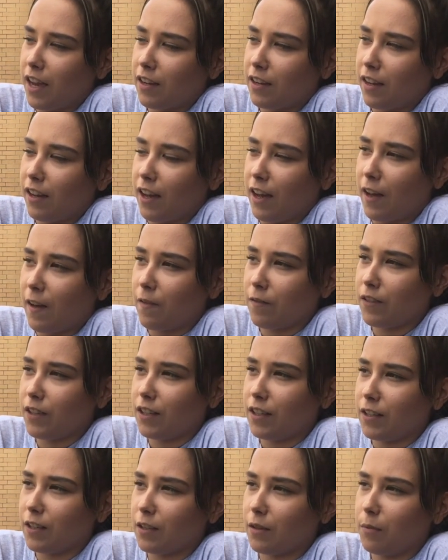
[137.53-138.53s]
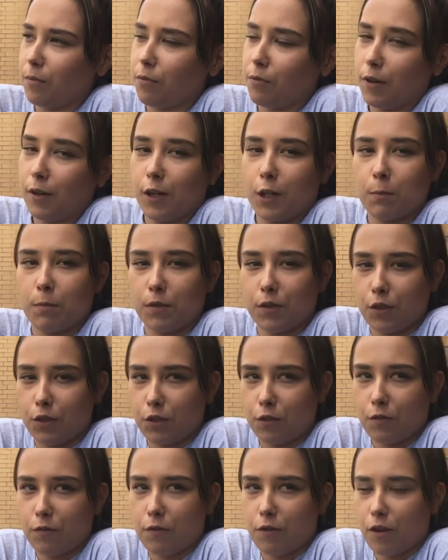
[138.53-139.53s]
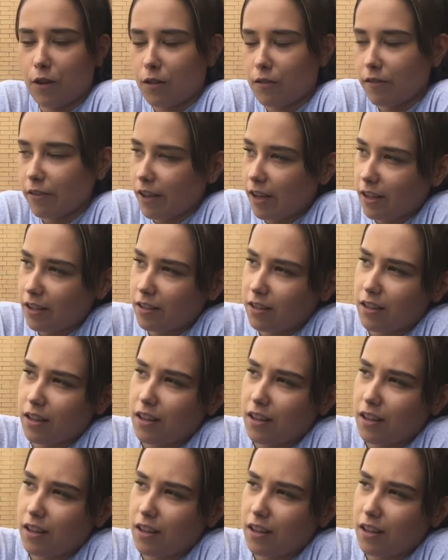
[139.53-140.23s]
and I have a predisposition for all of that.